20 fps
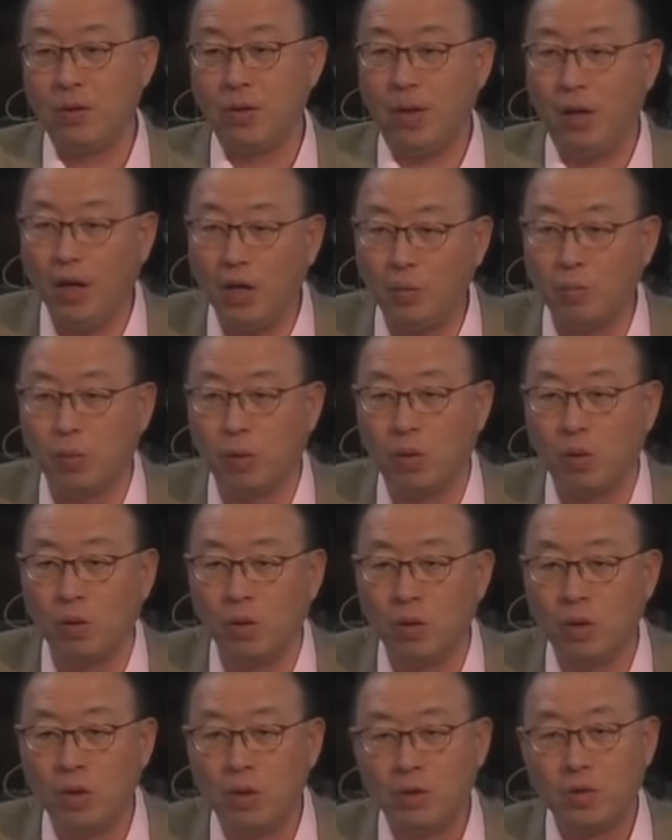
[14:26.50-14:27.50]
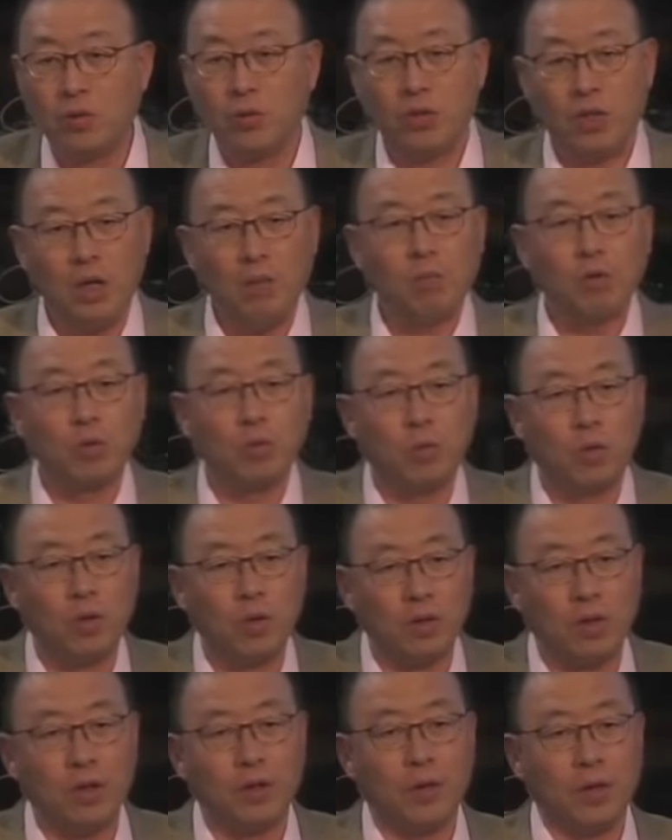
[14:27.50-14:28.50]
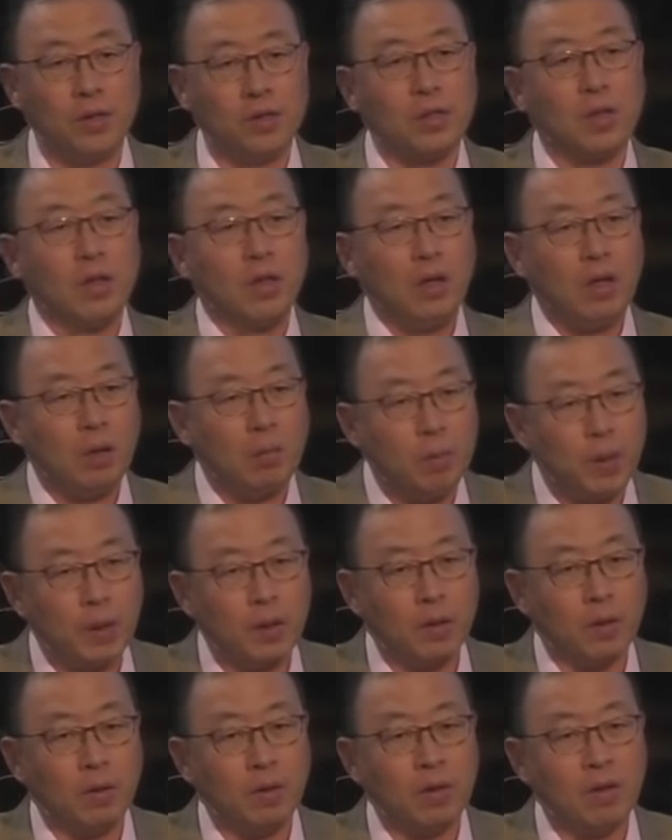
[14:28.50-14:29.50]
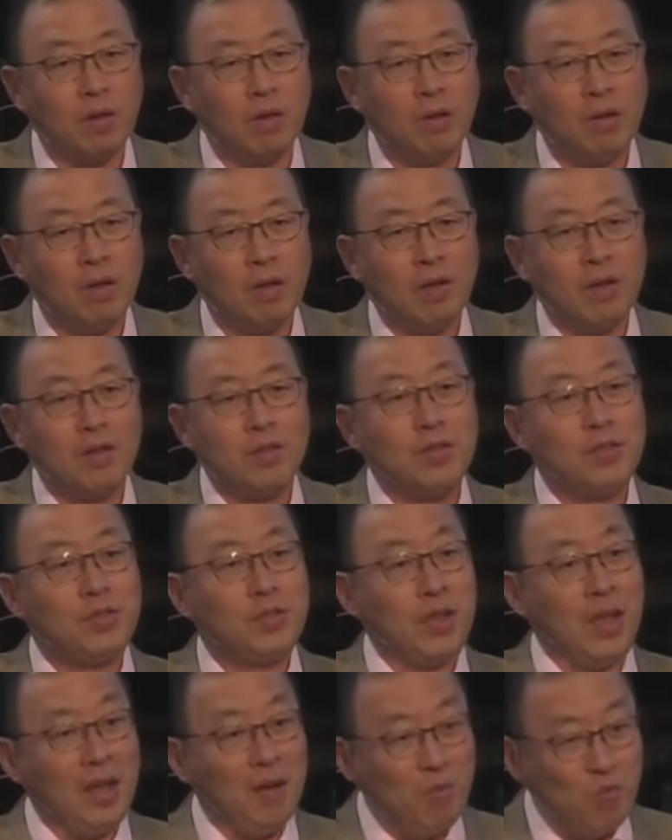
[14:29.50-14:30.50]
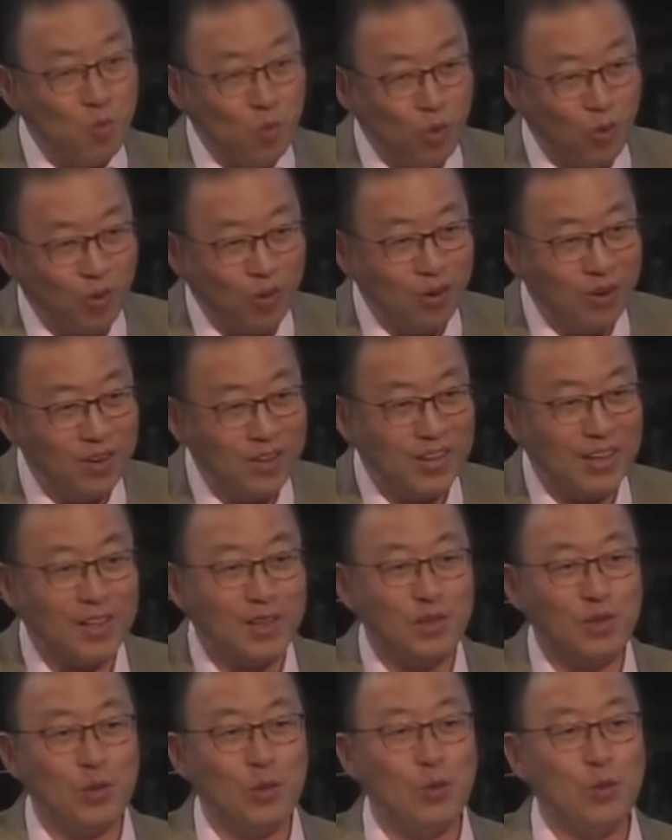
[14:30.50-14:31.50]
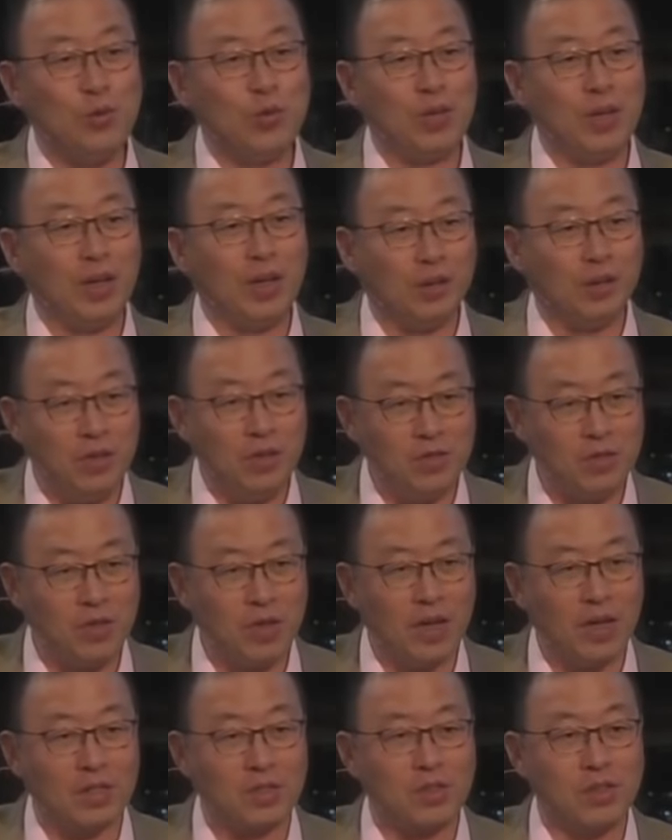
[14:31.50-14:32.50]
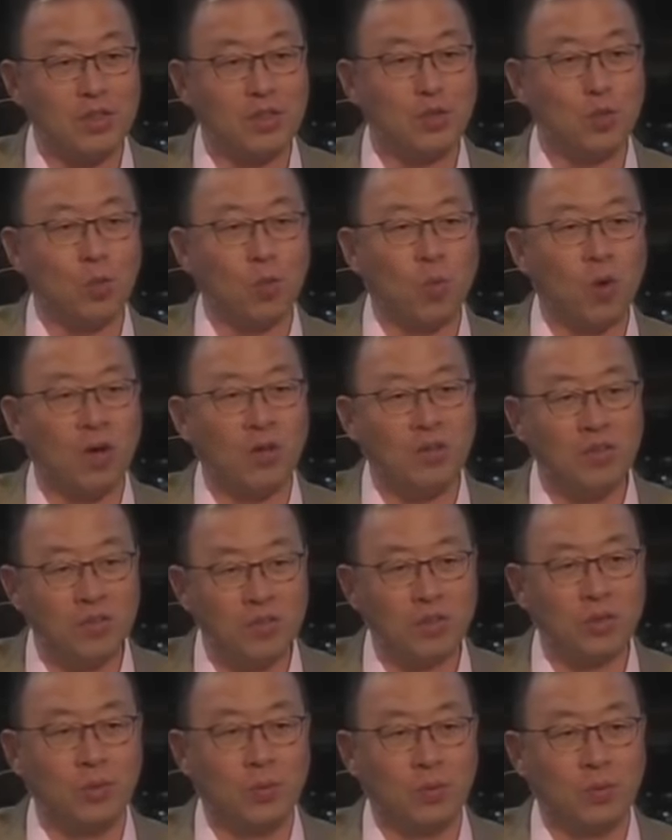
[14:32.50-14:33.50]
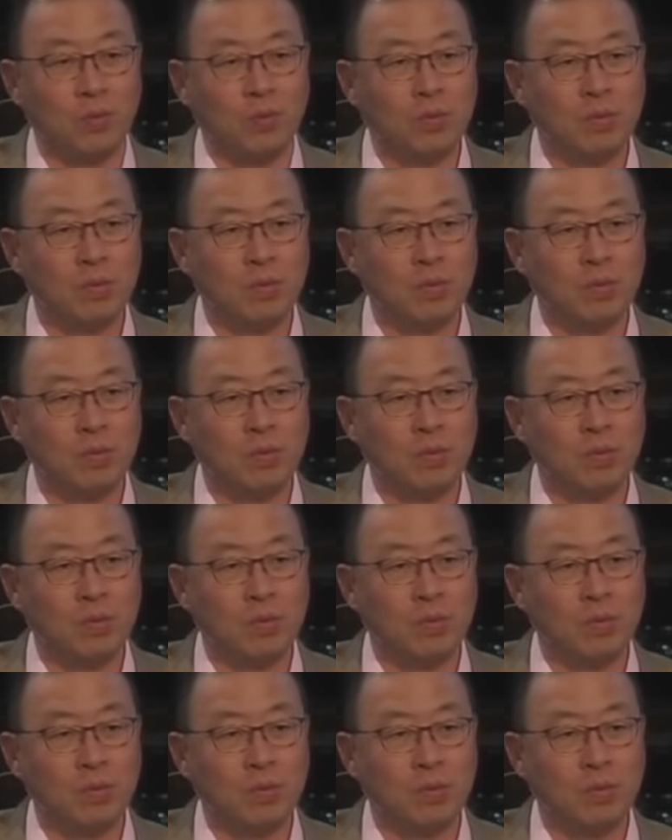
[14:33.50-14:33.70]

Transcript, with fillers: Abel. The Hebrew word there is Habel, same word that is used in Ecclesiastes 1 2.